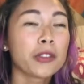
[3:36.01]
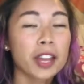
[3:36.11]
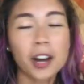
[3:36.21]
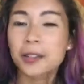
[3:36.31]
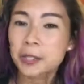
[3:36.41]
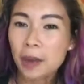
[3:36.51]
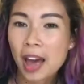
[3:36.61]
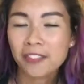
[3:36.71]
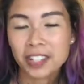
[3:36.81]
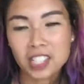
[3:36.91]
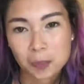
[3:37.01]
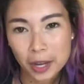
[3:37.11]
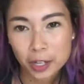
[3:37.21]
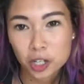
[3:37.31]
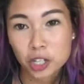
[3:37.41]
They also have a
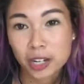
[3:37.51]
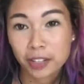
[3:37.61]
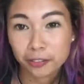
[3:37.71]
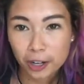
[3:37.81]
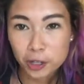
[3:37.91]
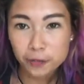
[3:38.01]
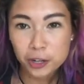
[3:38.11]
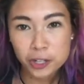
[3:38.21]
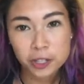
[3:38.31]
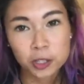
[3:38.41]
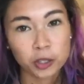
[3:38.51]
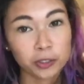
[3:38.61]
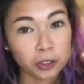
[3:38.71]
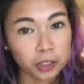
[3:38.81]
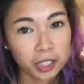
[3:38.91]
Spanish and a French version, so if
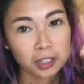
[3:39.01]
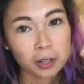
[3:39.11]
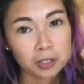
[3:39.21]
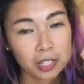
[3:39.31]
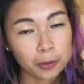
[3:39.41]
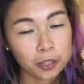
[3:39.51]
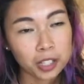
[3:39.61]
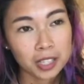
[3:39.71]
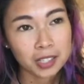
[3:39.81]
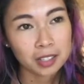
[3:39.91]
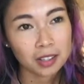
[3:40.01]
you're learning those languages,